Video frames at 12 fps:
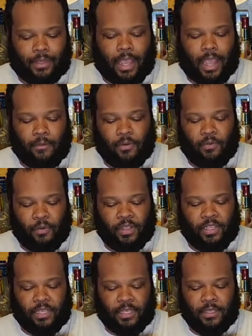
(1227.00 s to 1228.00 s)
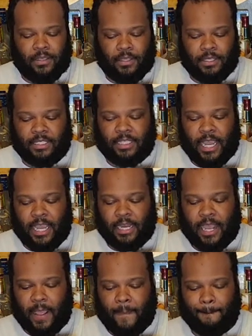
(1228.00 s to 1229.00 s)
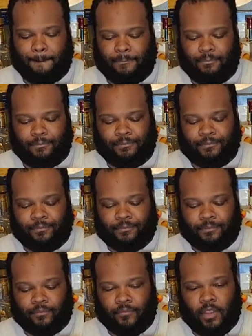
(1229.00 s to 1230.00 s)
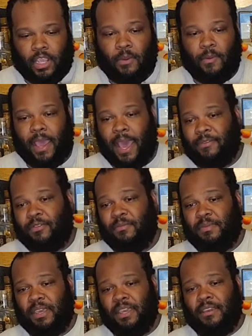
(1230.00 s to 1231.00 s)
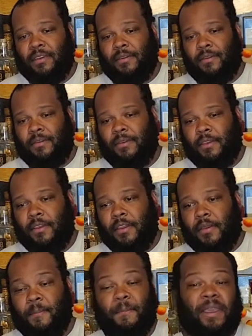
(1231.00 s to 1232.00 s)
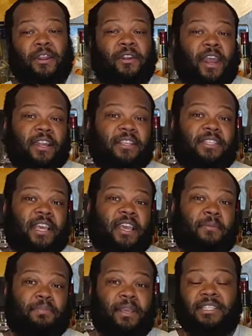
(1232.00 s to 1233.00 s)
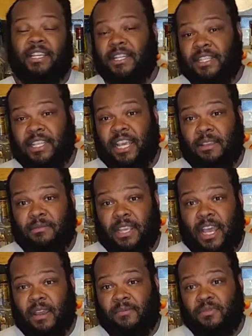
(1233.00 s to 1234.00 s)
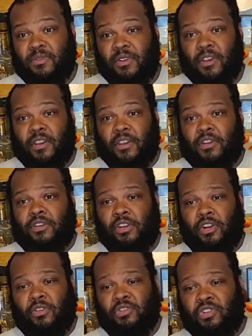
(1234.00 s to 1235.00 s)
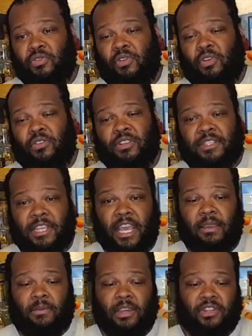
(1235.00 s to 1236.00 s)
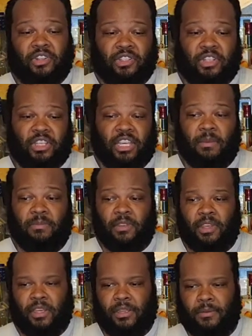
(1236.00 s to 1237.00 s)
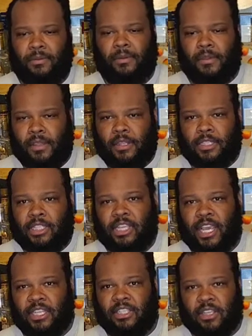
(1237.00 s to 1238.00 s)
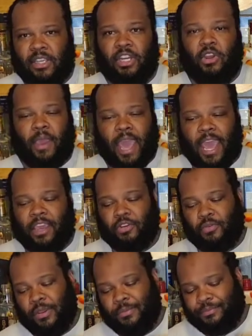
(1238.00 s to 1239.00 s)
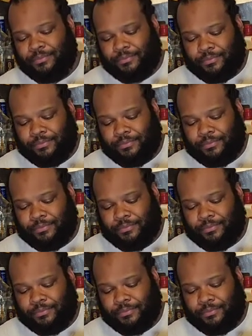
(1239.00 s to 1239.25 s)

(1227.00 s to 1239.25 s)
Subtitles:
I would really say that it would have to be metered at the same place at the same time, you know, shooting on the same gun just to keep the test, you know, accurate.